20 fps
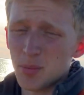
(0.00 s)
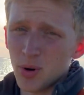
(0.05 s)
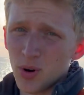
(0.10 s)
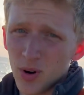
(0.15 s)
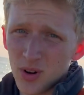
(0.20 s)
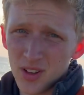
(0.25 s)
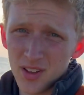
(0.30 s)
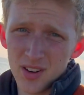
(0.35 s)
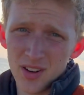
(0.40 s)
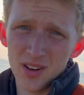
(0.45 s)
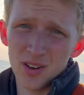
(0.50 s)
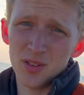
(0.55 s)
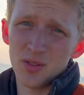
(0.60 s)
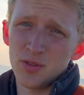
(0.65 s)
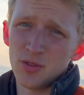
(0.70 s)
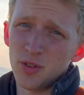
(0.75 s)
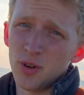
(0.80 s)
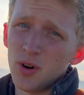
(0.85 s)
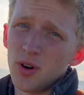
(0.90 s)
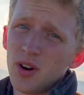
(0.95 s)
important
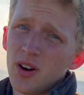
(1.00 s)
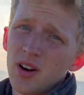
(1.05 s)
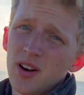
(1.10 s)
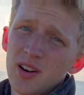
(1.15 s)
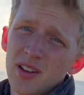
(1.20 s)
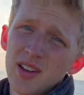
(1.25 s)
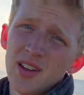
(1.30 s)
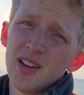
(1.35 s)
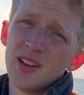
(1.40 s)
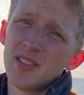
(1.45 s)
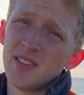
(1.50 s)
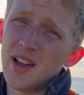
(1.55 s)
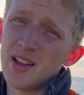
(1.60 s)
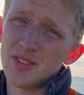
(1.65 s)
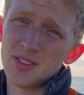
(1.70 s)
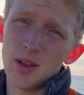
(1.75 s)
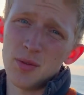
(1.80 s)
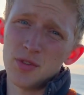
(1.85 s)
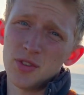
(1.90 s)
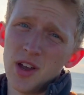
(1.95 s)
for
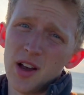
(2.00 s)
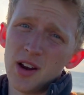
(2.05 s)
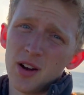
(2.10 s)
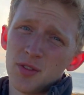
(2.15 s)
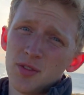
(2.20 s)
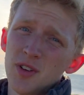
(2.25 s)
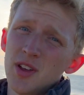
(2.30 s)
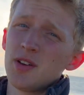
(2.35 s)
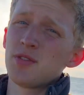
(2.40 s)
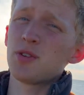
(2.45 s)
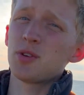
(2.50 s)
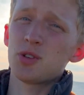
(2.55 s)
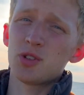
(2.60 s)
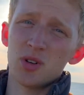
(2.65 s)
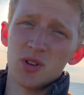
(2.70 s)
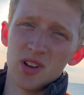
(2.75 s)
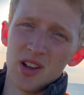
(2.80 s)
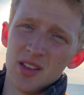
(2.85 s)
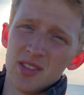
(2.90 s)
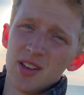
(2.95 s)
landscape photography if you're
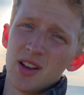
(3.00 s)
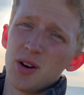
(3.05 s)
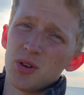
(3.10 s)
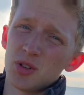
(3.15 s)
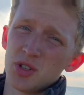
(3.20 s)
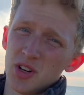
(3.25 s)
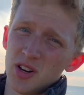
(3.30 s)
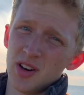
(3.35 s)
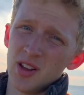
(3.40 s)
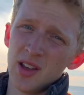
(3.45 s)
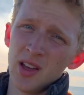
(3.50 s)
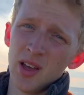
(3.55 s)
shooting on the ocean.